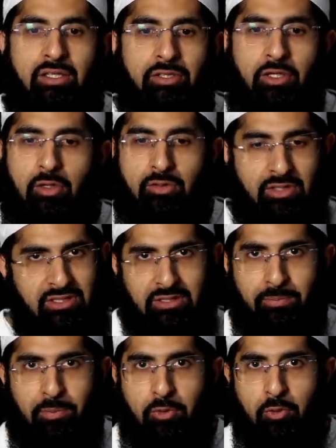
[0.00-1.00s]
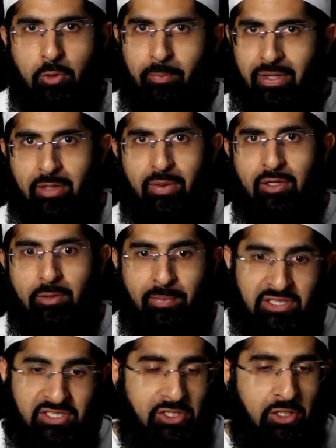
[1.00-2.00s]
You know, there's this book called Men Around the
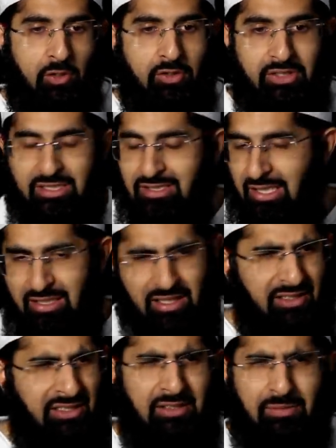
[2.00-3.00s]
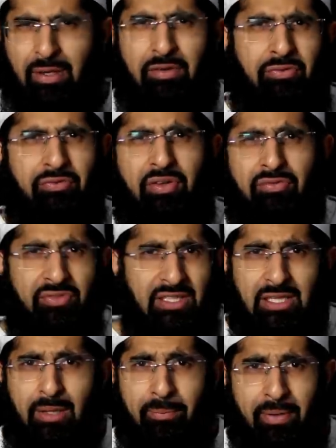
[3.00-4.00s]
Messenger. There's like, I think about
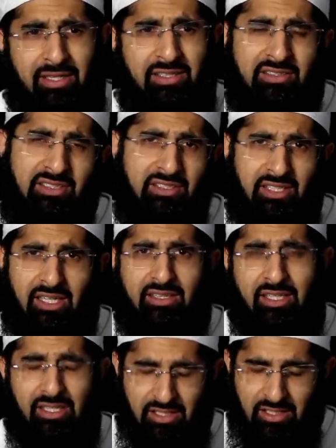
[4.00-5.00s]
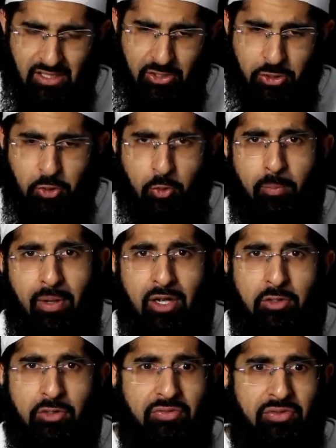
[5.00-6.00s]
50 companions in there and their short
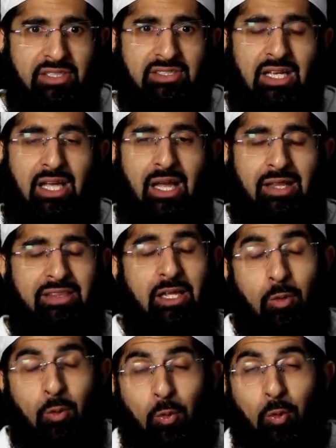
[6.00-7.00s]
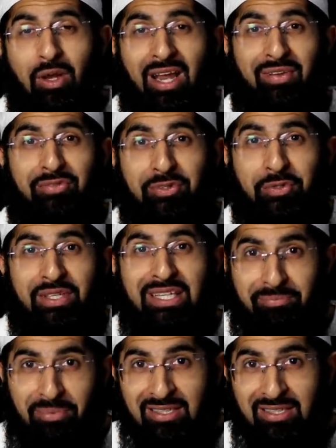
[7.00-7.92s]
biographies they all have unique